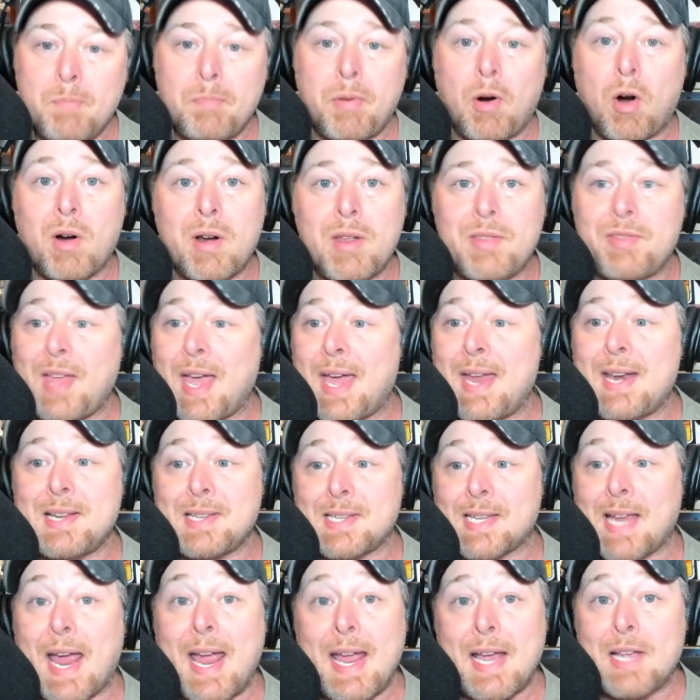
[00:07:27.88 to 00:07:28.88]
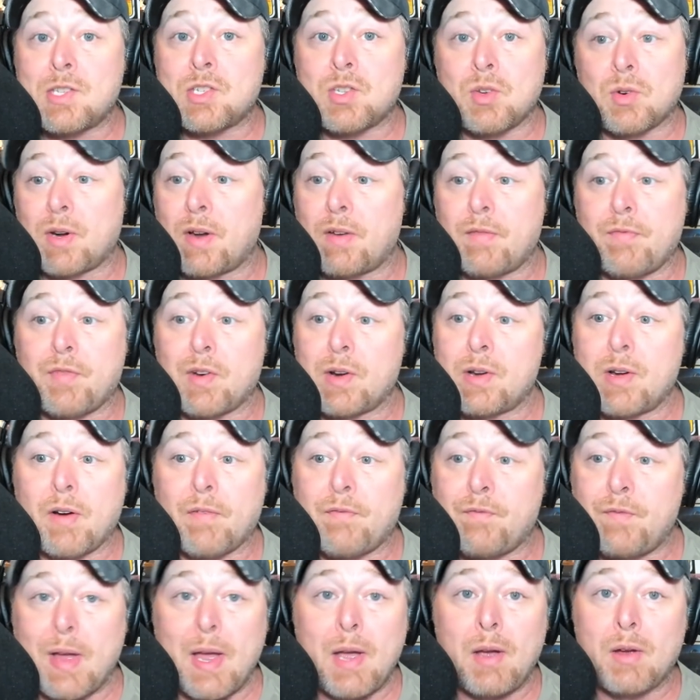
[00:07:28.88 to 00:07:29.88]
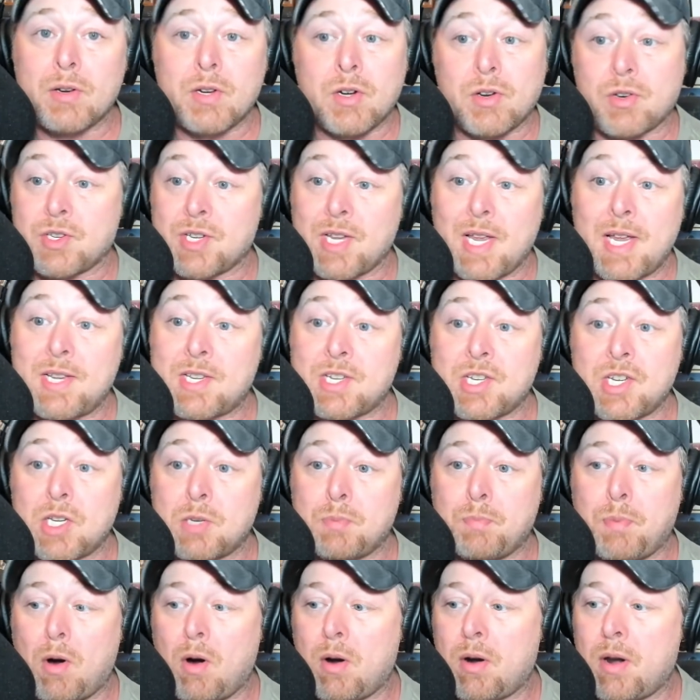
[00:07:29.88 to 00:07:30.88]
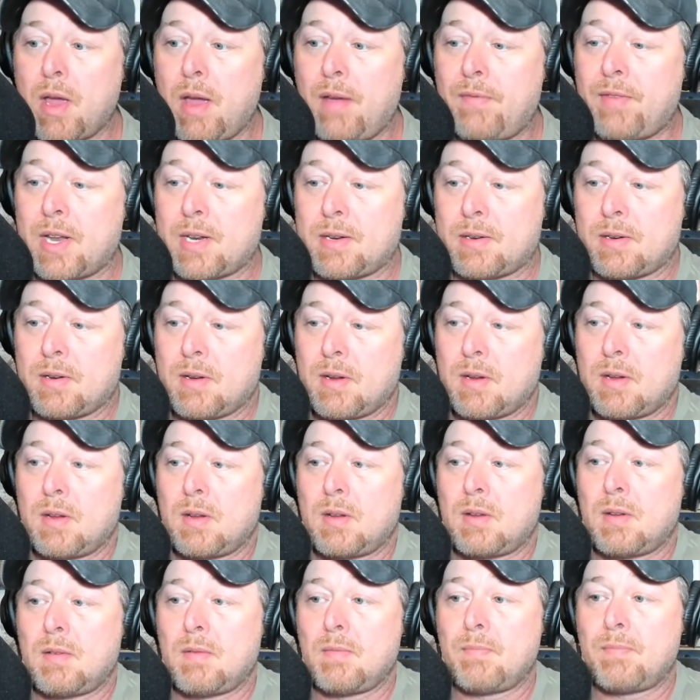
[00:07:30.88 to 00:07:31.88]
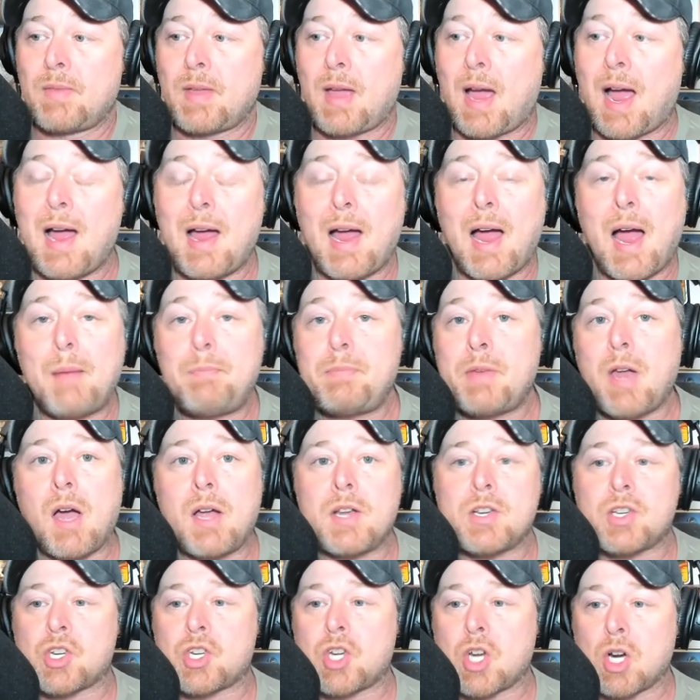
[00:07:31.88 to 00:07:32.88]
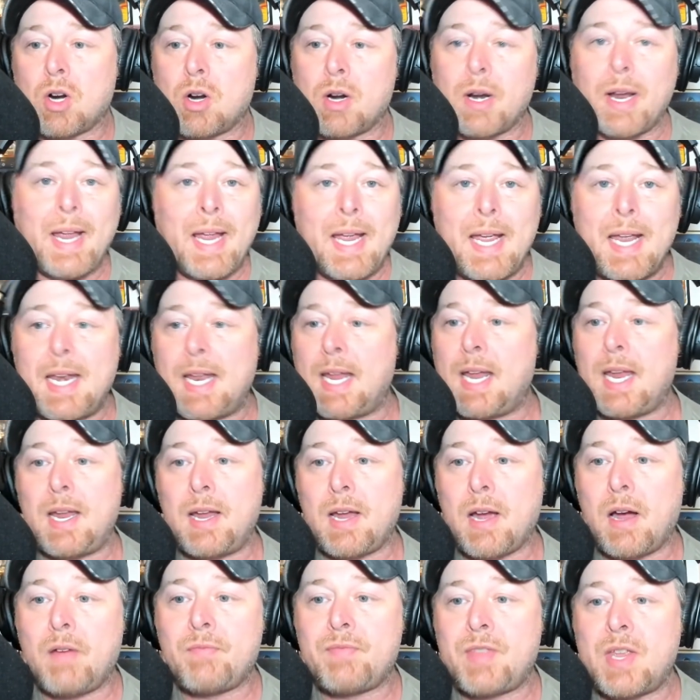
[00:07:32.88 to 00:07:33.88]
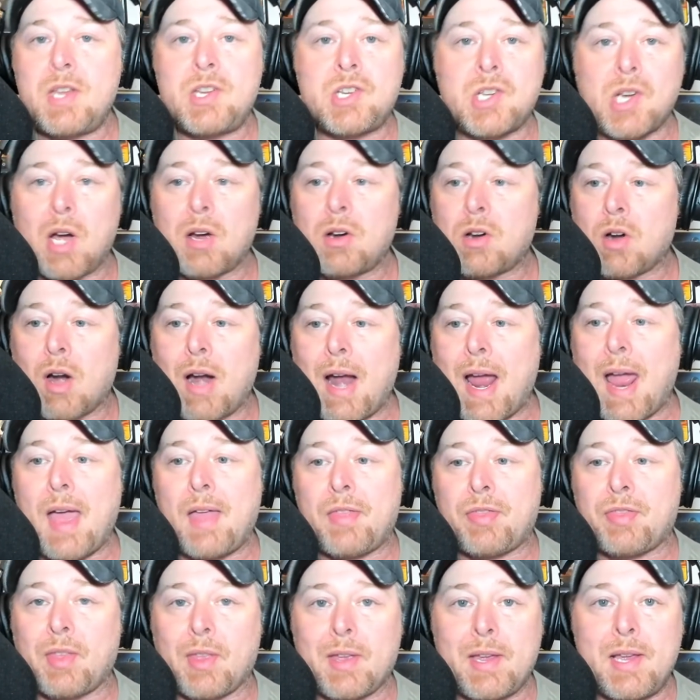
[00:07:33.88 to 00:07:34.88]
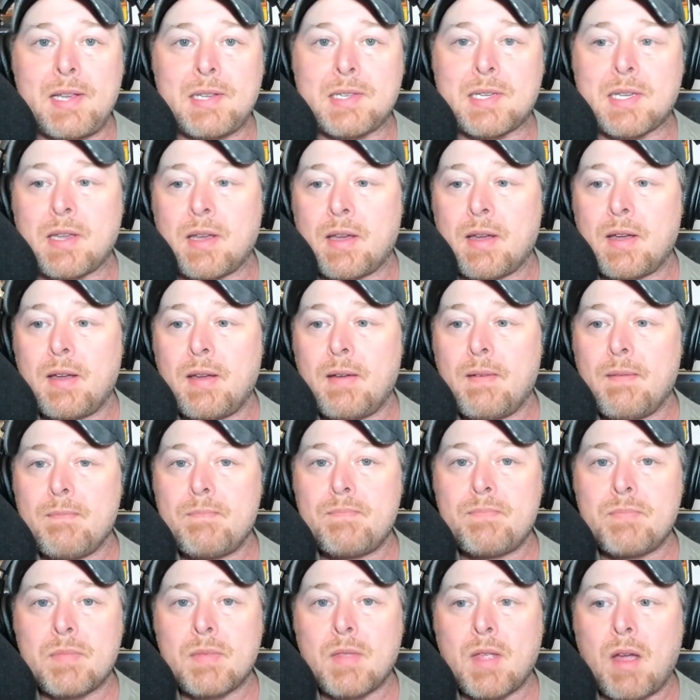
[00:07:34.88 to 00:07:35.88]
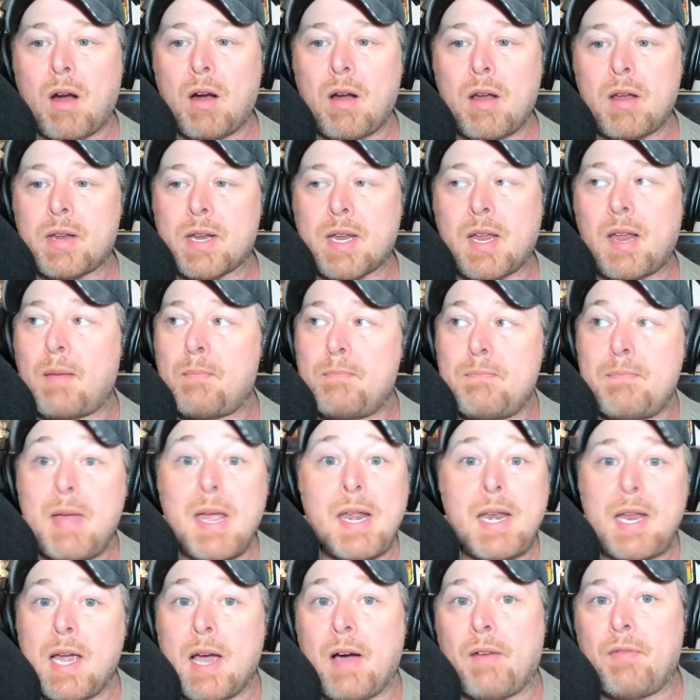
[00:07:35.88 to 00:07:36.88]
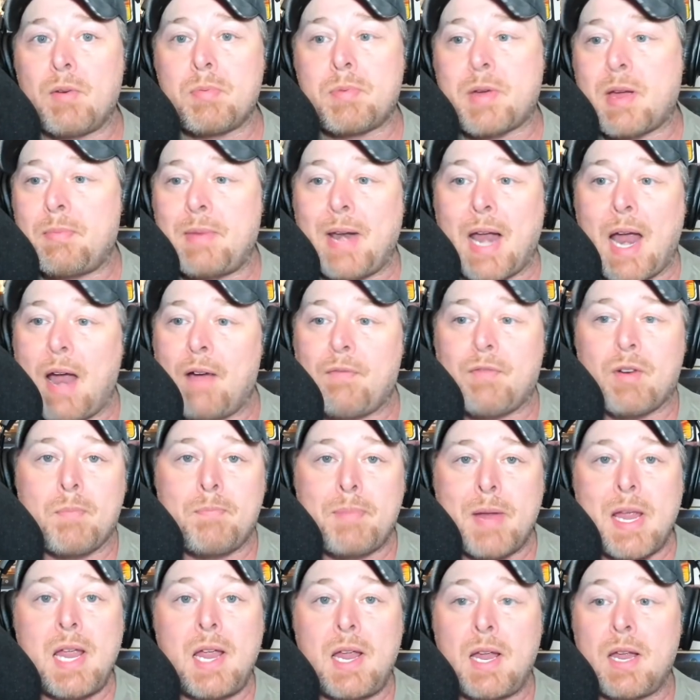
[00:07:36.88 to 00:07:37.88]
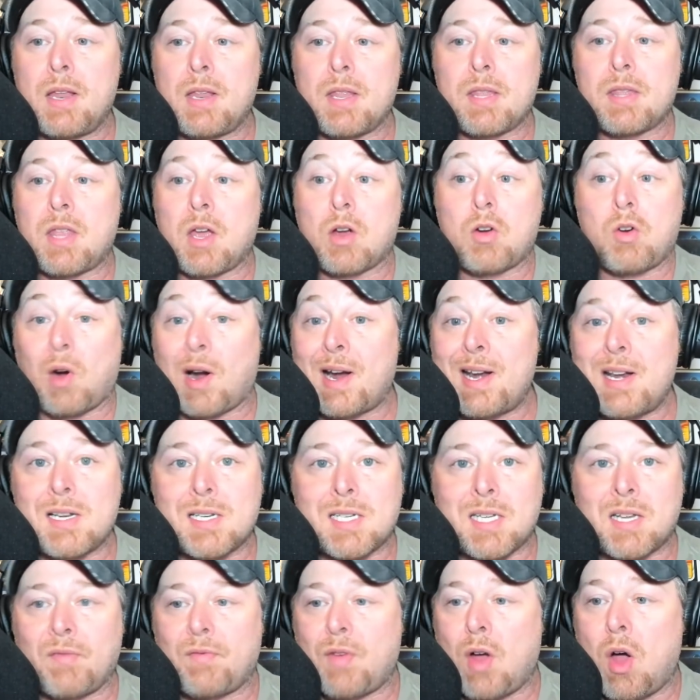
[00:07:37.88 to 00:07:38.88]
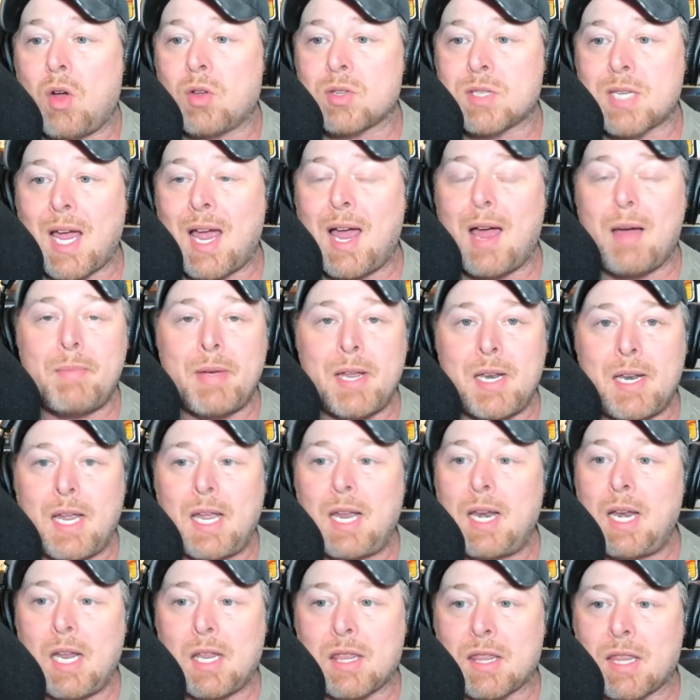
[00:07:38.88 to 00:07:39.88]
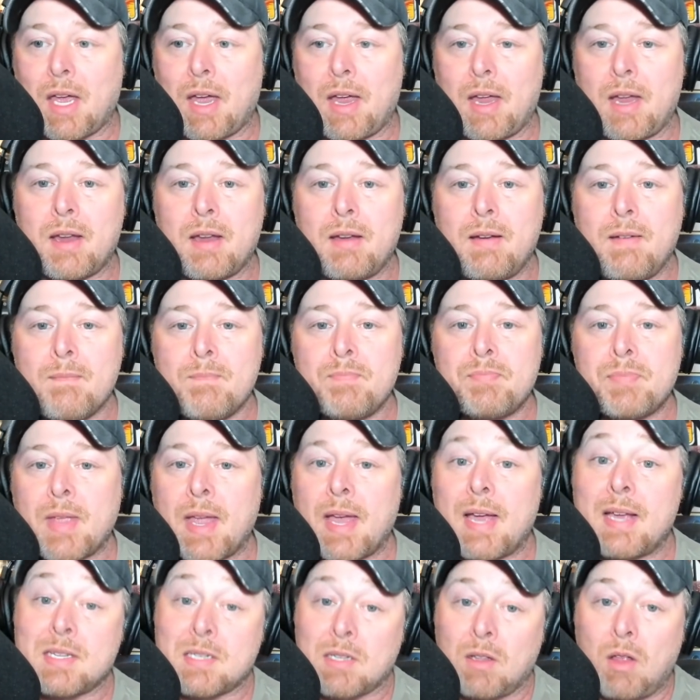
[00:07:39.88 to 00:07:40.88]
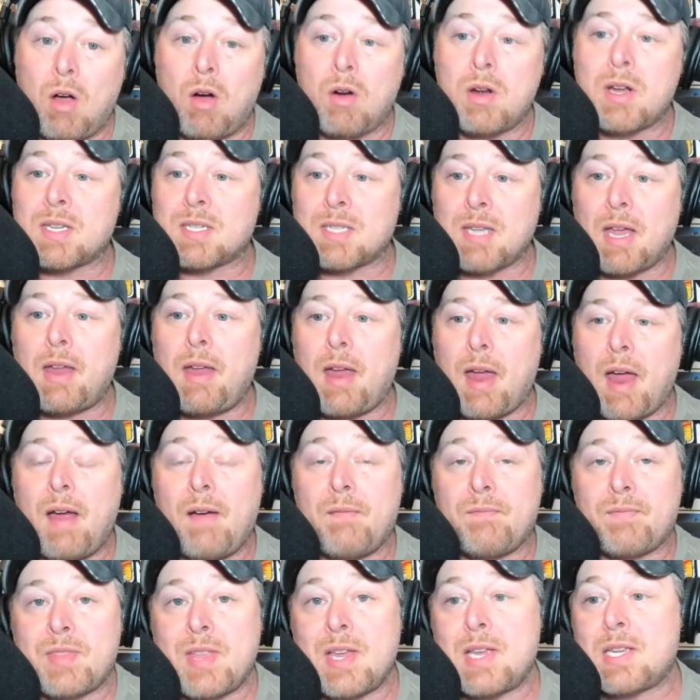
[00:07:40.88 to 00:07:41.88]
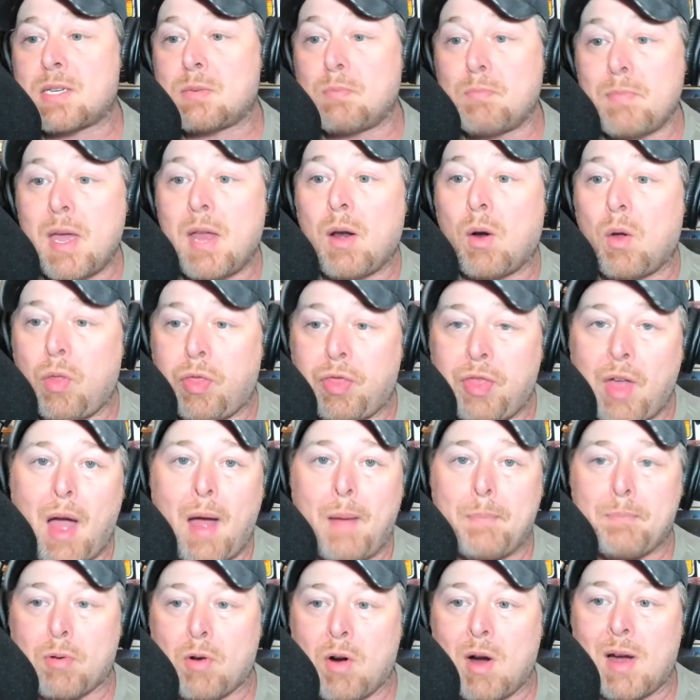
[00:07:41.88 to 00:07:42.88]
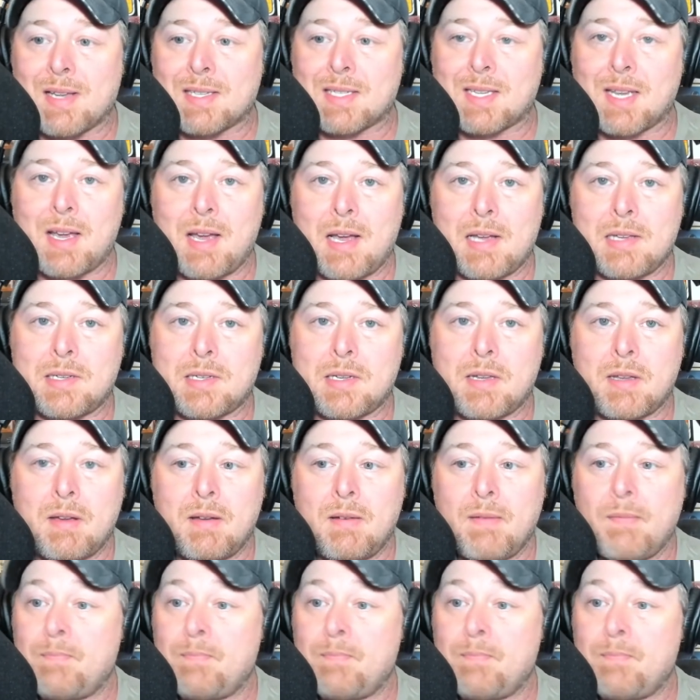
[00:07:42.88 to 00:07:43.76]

Part of that is answering for your failures. It's just part of it. I'm not sure any of these younger athletes, many of them, can ever be the greatest of all time in anything as long as they have this mental thought process.